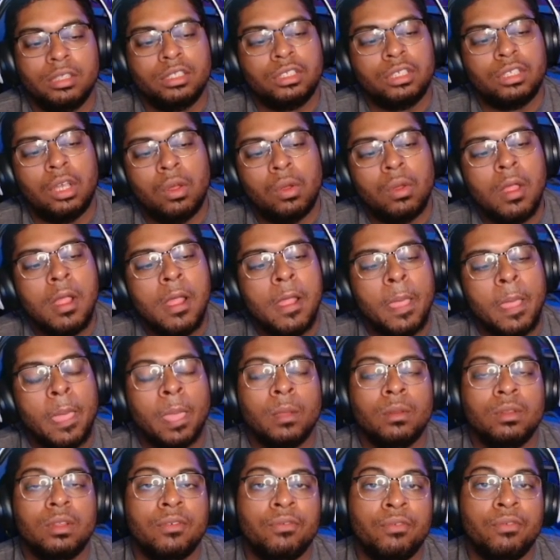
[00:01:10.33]
So
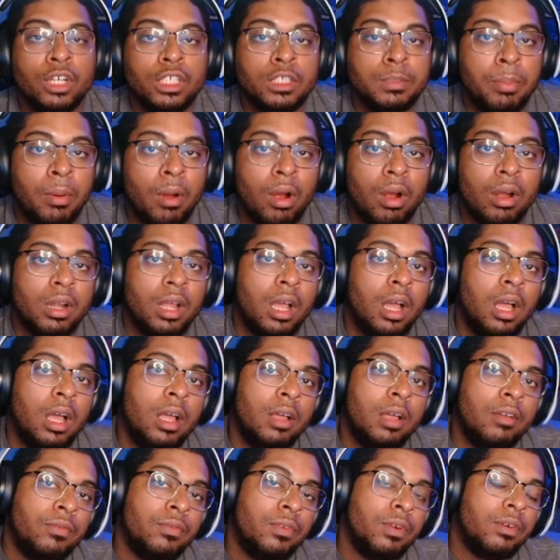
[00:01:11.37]
the first part
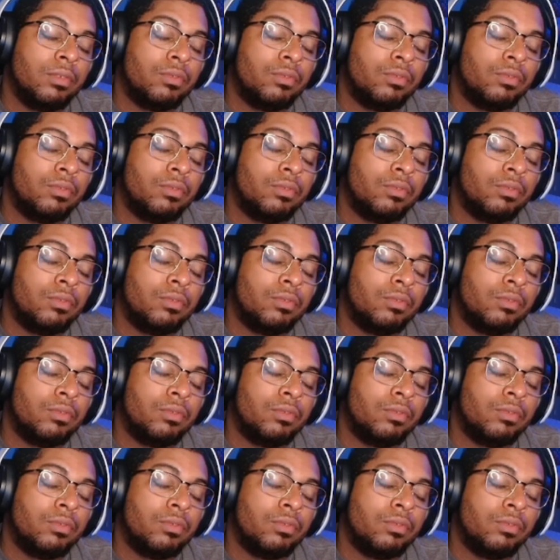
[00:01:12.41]
of